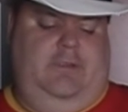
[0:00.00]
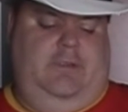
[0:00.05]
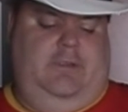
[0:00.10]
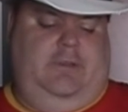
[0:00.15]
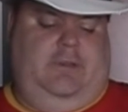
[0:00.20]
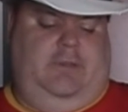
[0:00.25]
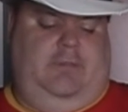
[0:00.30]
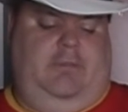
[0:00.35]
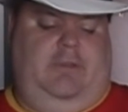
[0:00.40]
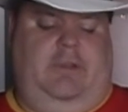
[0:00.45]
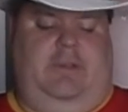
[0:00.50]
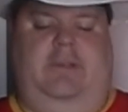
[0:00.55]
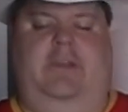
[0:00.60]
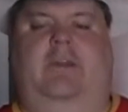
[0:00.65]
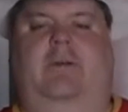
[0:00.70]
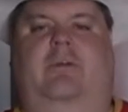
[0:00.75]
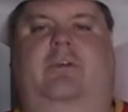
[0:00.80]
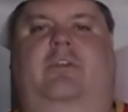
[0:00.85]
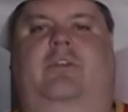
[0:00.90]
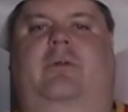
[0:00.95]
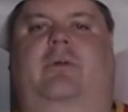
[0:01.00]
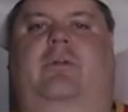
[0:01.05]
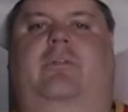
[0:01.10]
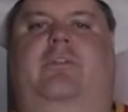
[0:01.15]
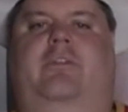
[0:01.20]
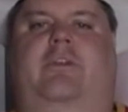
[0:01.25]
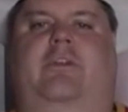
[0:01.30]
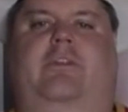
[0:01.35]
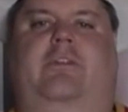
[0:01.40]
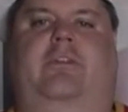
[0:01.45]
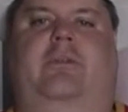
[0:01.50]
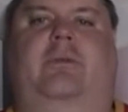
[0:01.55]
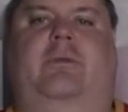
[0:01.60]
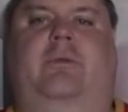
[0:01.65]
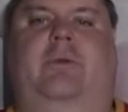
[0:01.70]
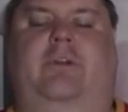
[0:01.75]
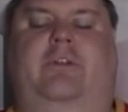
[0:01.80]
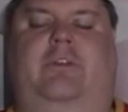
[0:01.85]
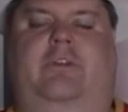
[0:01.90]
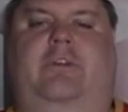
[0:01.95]
given that Calgary's known for its
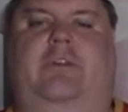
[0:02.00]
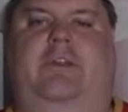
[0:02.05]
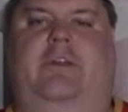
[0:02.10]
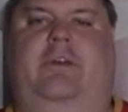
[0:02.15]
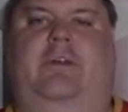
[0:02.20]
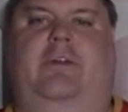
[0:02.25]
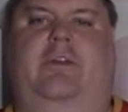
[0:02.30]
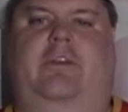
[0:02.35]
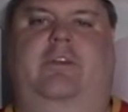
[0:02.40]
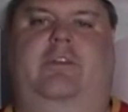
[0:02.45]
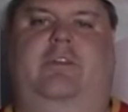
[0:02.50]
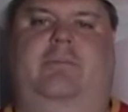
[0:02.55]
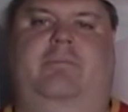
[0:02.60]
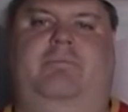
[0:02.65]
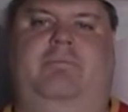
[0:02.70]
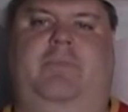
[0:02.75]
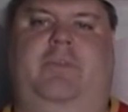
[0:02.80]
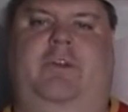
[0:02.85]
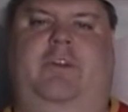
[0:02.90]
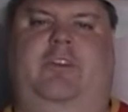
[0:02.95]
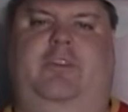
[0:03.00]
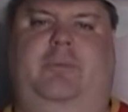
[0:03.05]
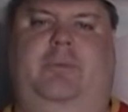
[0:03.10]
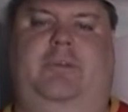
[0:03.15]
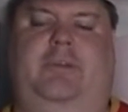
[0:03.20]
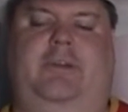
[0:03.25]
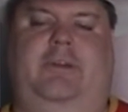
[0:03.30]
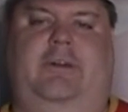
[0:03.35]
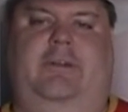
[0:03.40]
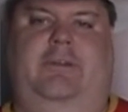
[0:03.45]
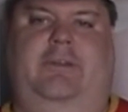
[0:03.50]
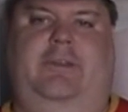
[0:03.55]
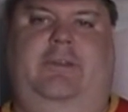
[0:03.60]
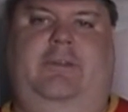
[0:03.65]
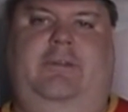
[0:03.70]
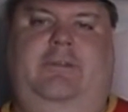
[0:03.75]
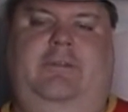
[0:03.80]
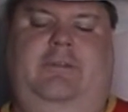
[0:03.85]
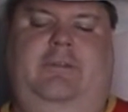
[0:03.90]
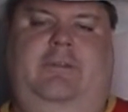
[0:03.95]
Western heritage and hospitality,
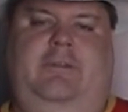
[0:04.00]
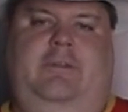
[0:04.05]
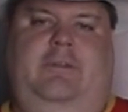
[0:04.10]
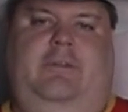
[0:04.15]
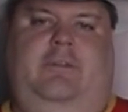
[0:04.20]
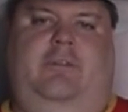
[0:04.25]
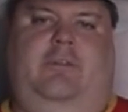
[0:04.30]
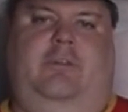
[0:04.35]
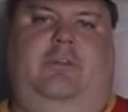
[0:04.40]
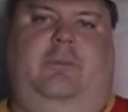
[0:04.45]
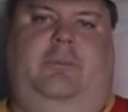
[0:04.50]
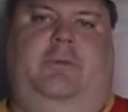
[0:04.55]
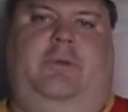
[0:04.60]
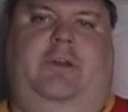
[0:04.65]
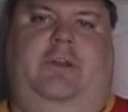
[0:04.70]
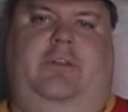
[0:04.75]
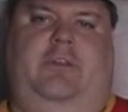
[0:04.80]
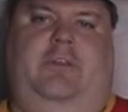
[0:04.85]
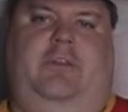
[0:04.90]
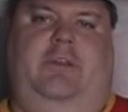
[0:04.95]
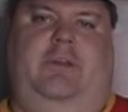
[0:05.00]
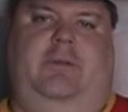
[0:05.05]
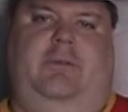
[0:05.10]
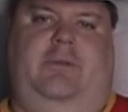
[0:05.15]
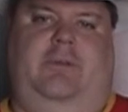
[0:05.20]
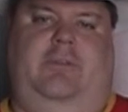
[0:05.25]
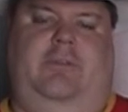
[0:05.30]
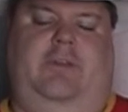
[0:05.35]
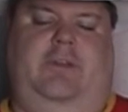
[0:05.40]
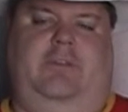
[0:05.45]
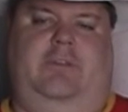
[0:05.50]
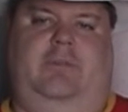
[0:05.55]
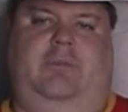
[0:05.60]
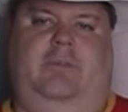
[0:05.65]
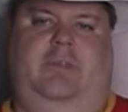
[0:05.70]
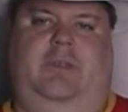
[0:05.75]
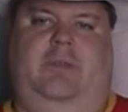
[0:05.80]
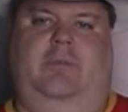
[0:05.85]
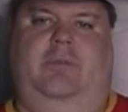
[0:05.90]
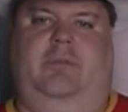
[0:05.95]
it's no surprising that we've had some
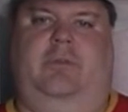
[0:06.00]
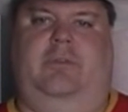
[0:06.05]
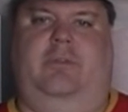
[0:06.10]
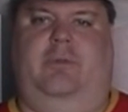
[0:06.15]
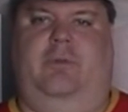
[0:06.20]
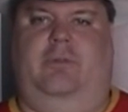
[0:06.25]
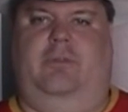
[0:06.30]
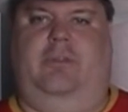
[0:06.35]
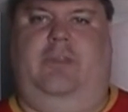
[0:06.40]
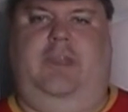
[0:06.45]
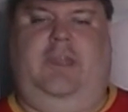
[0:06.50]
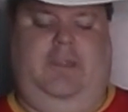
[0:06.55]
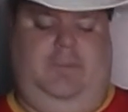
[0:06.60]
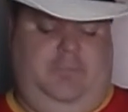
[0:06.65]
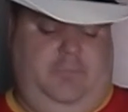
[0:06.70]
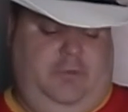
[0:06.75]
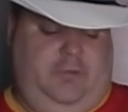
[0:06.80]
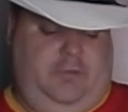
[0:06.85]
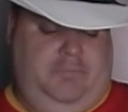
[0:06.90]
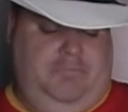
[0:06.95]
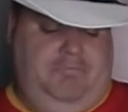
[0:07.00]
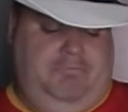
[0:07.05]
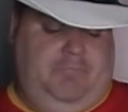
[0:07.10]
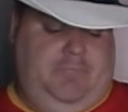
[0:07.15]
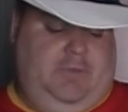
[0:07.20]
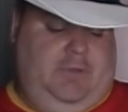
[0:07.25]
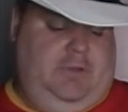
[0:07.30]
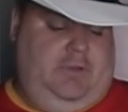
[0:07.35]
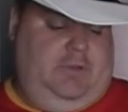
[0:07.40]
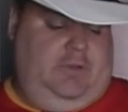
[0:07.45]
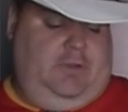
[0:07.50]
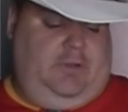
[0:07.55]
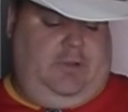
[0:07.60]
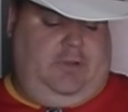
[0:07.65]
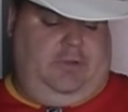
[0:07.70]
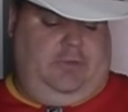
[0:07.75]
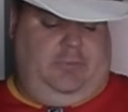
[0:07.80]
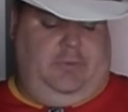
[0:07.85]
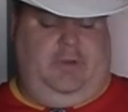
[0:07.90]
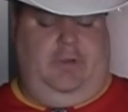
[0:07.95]
teams with those names,
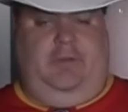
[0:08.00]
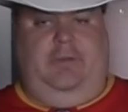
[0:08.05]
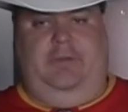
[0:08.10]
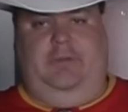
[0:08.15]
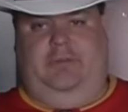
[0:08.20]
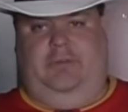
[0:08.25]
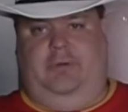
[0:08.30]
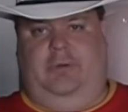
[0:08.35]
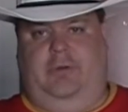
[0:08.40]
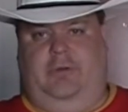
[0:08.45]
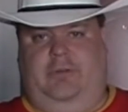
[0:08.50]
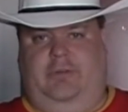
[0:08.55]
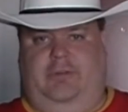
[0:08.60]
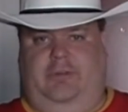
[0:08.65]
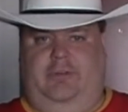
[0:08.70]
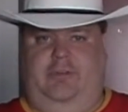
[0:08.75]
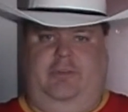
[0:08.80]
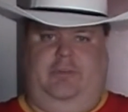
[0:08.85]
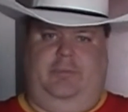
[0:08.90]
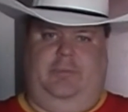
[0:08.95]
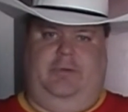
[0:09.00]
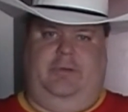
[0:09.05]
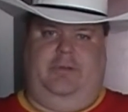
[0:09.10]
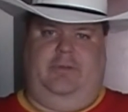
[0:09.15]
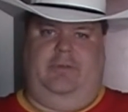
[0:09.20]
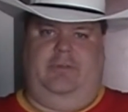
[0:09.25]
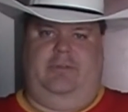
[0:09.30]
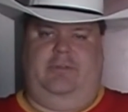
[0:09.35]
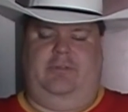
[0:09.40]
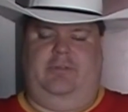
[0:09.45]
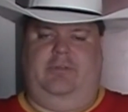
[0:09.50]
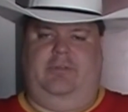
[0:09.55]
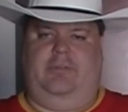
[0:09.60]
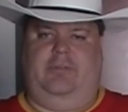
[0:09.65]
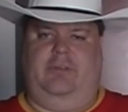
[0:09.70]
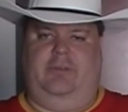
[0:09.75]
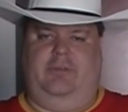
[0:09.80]
as well as horses, as well as you see